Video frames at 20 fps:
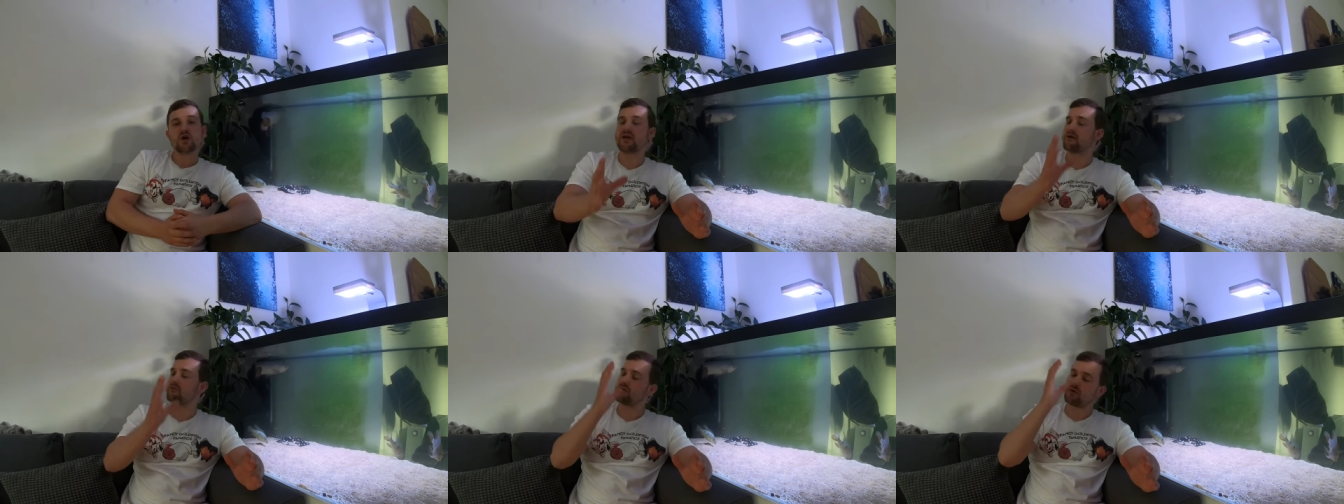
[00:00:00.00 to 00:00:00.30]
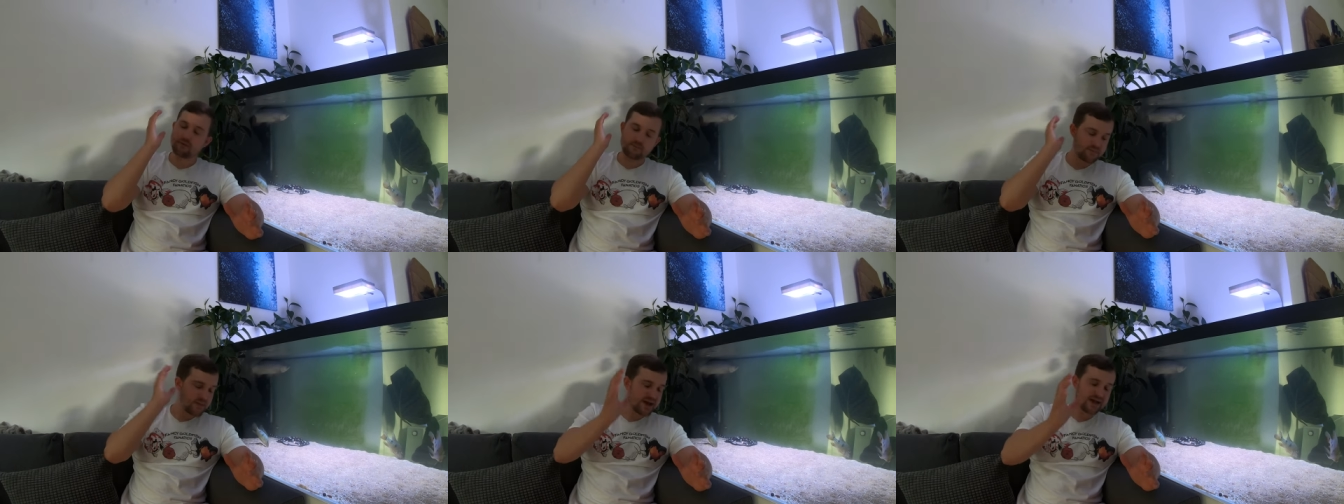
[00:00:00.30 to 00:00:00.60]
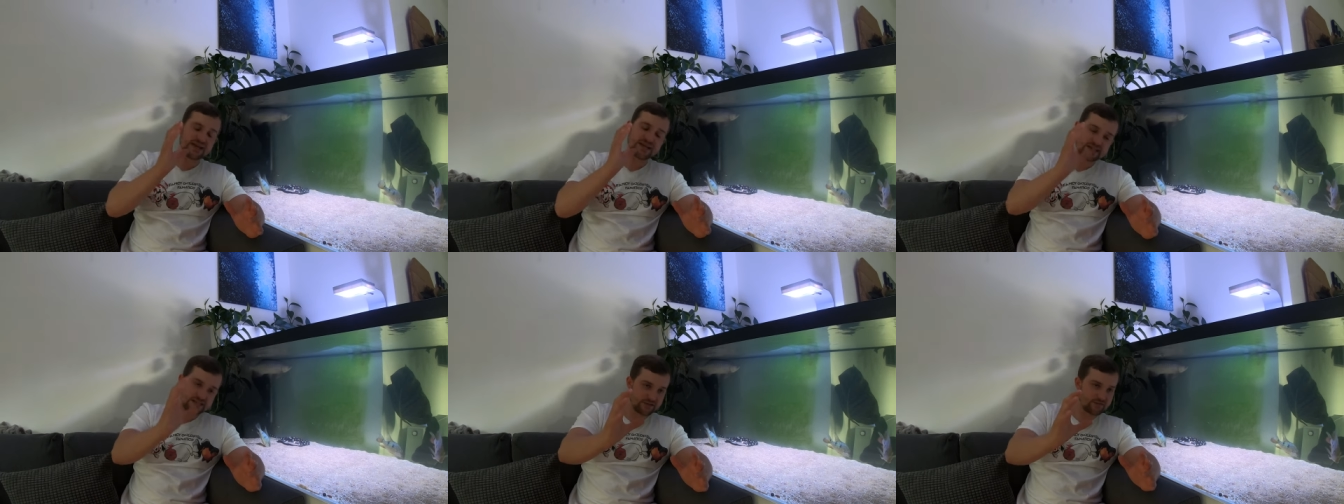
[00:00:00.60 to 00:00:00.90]
There are
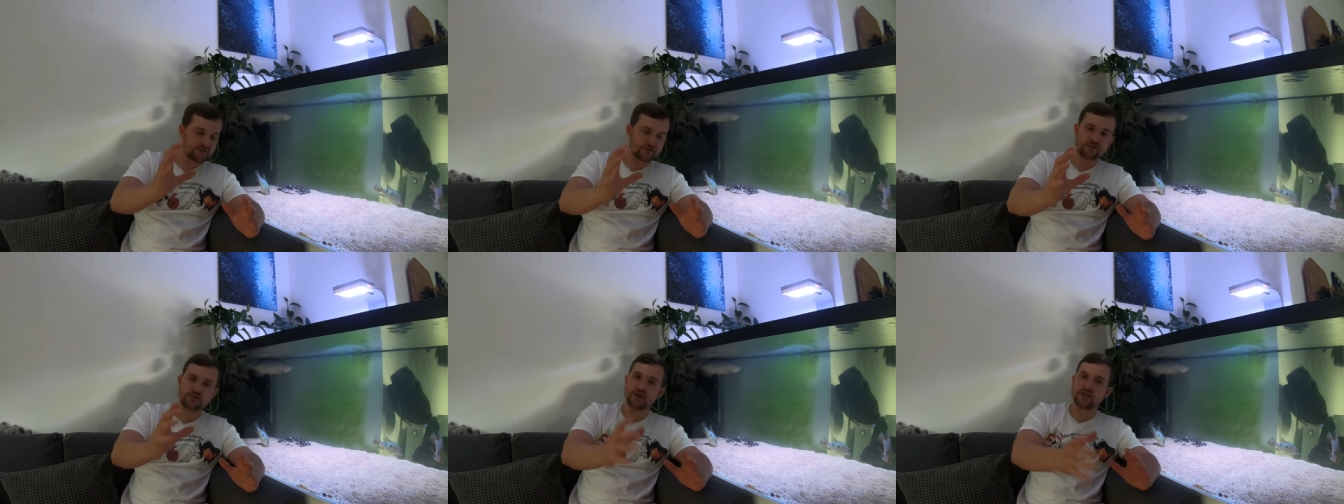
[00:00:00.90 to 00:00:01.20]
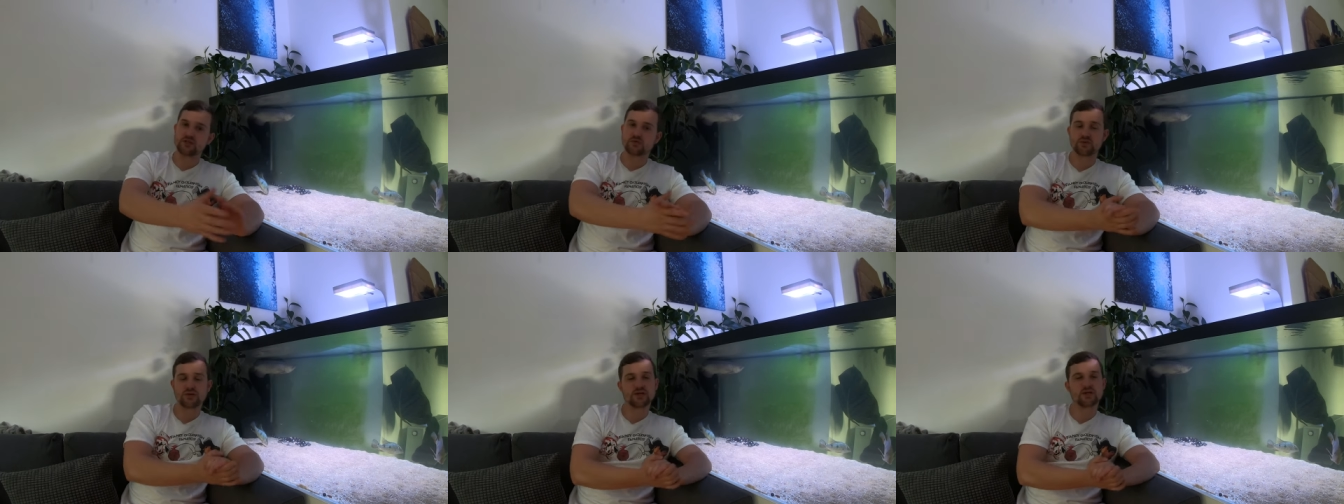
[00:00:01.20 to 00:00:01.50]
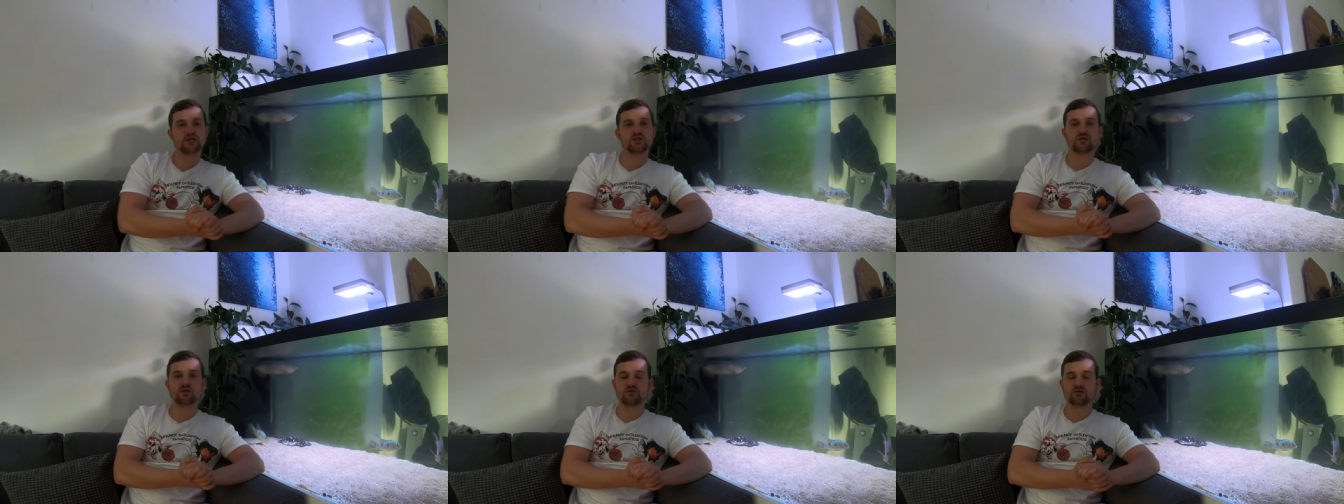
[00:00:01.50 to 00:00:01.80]
many different things we
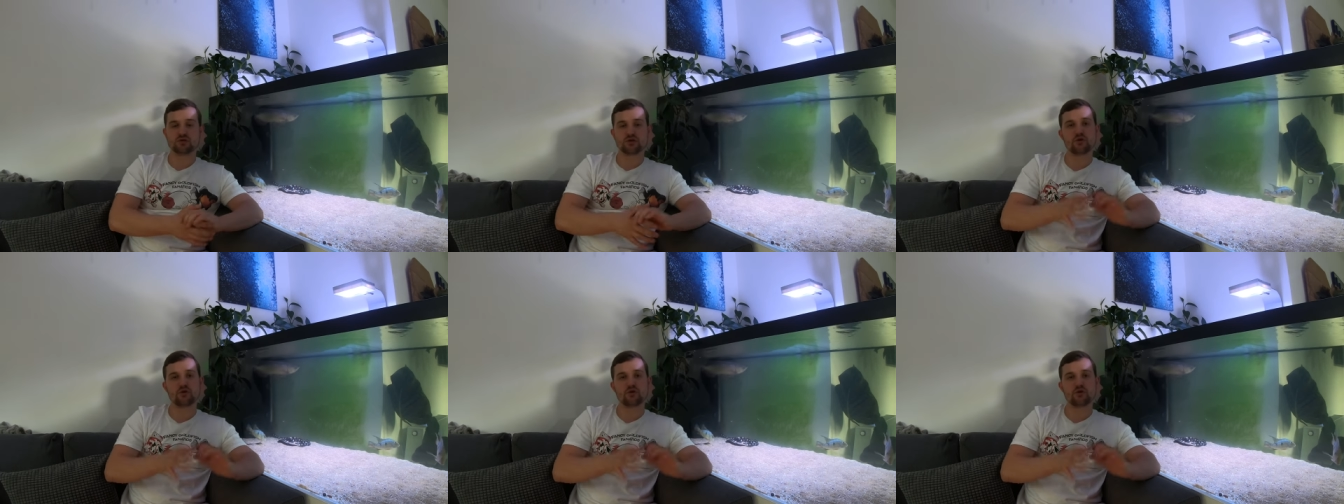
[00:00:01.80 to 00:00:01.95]
can do.